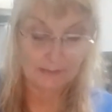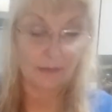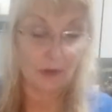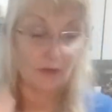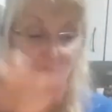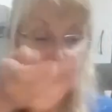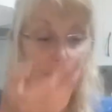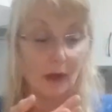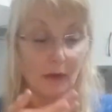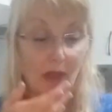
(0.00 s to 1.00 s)
using
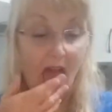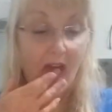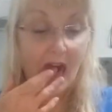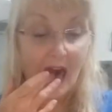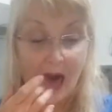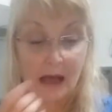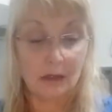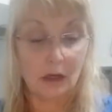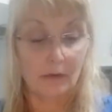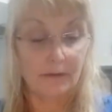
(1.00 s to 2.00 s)
my own
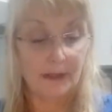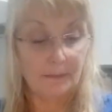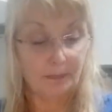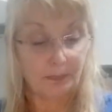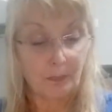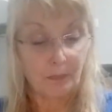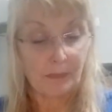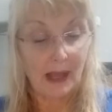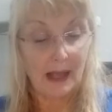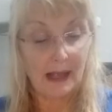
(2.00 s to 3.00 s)
coffee.
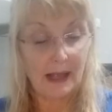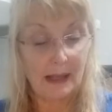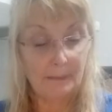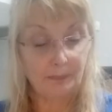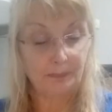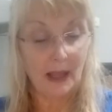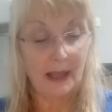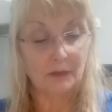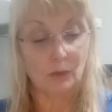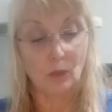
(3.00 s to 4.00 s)
And
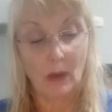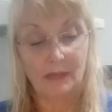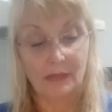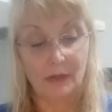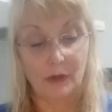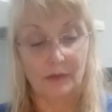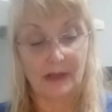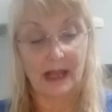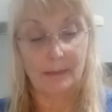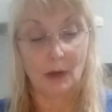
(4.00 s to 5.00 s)
1/3 of a
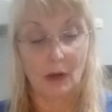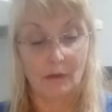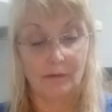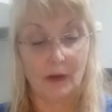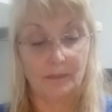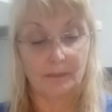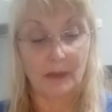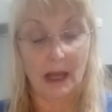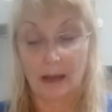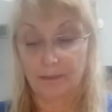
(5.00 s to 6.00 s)
cup of
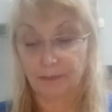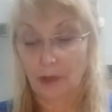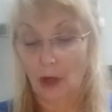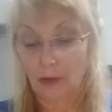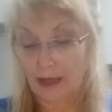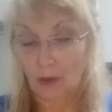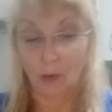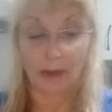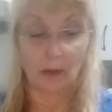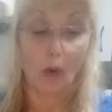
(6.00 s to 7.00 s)
coconut
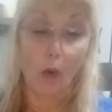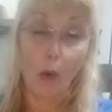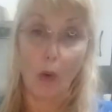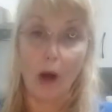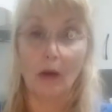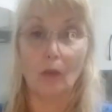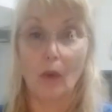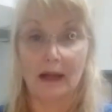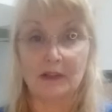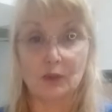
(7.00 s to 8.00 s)
oil, or
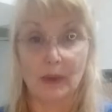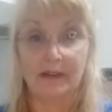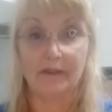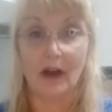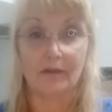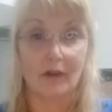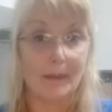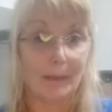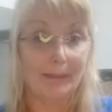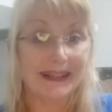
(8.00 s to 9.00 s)
125
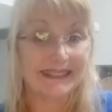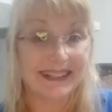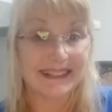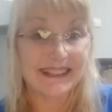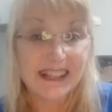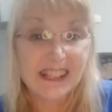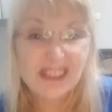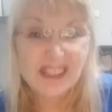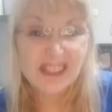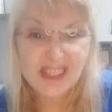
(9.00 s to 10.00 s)
gram of butter.
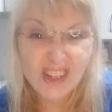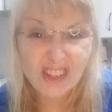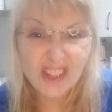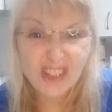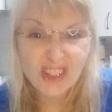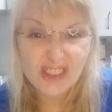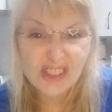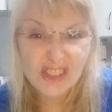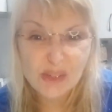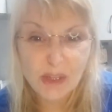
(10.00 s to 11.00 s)
So, you know,
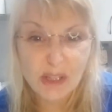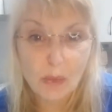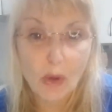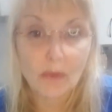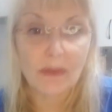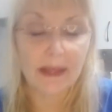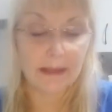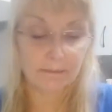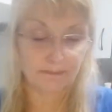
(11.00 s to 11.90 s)
just do what you want there.